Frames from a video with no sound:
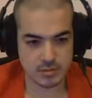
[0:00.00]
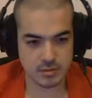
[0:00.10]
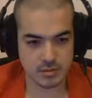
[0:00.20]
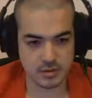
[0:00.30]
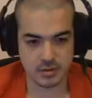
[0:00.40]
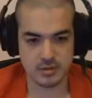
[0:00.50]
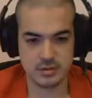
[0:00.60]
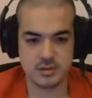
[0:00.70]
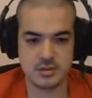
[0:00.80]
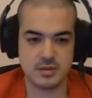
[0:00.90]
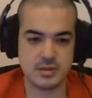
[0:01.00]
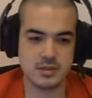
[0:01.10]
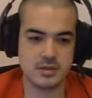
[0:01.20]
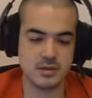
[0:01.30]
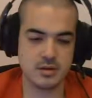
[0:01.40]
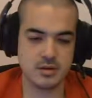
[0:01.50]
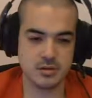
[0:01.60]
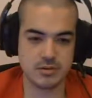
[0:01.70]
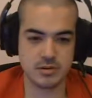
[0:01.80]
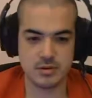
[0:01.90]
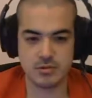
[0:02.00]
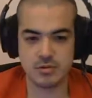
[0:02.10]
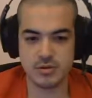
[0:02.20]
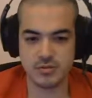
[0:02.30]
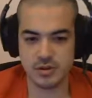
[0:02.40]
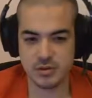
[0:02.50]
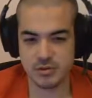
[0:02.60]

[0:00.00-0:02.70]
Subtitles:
yeah, this Nico did a quick video